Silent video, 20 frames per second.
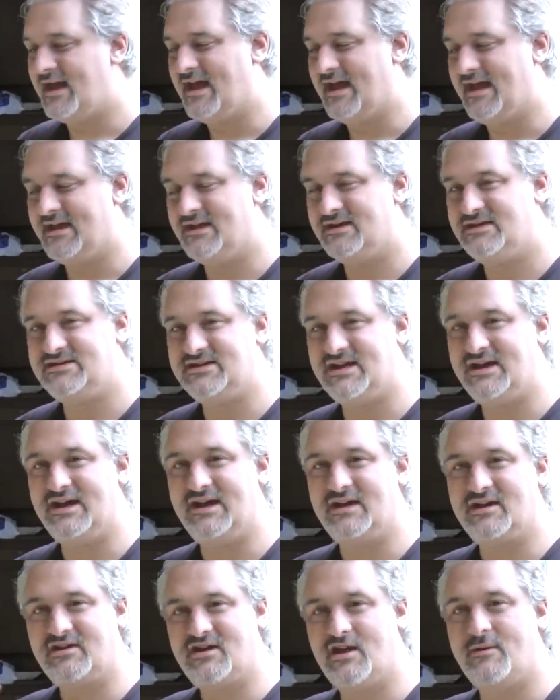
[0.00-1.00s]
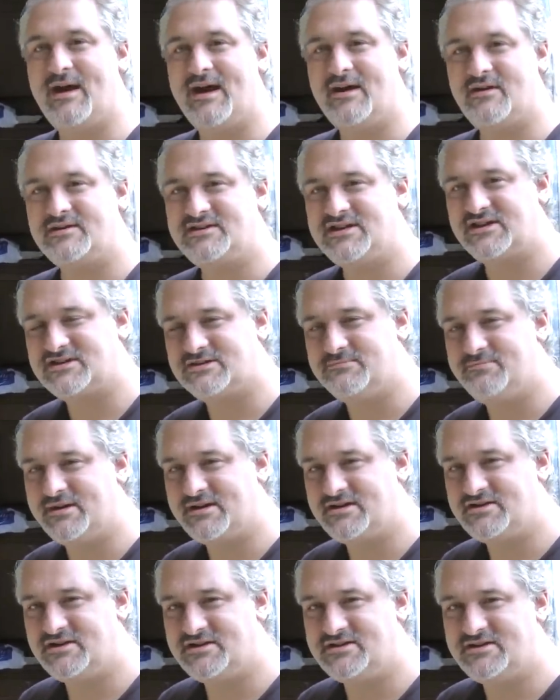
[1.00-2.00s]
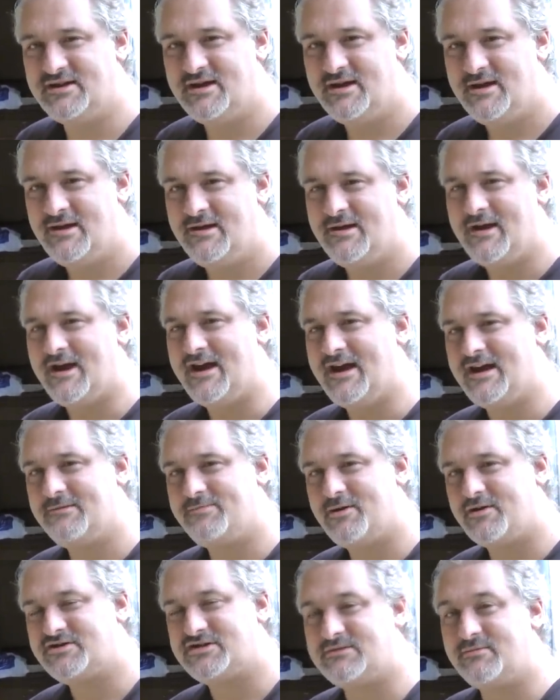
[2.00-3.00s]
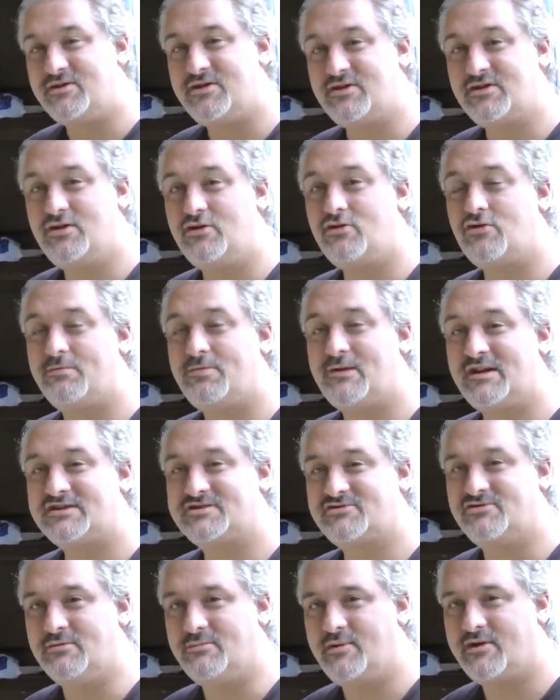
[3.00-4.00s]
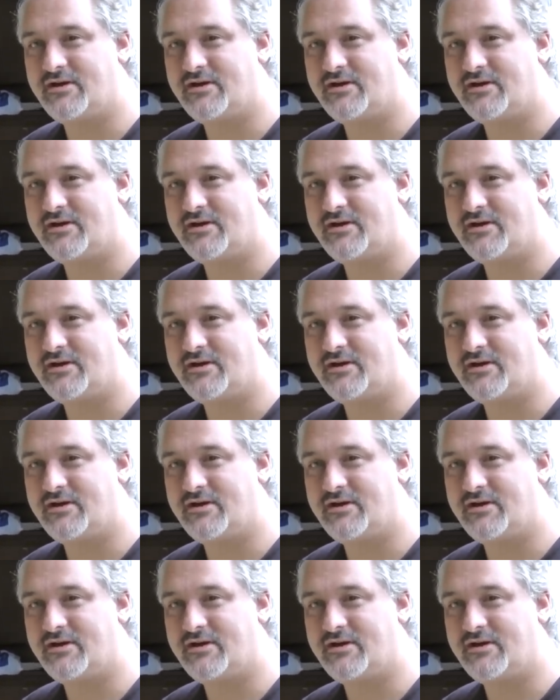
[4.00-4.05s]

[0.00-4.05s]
and uh, go out, take some pictures, and post them on the Google Plus group.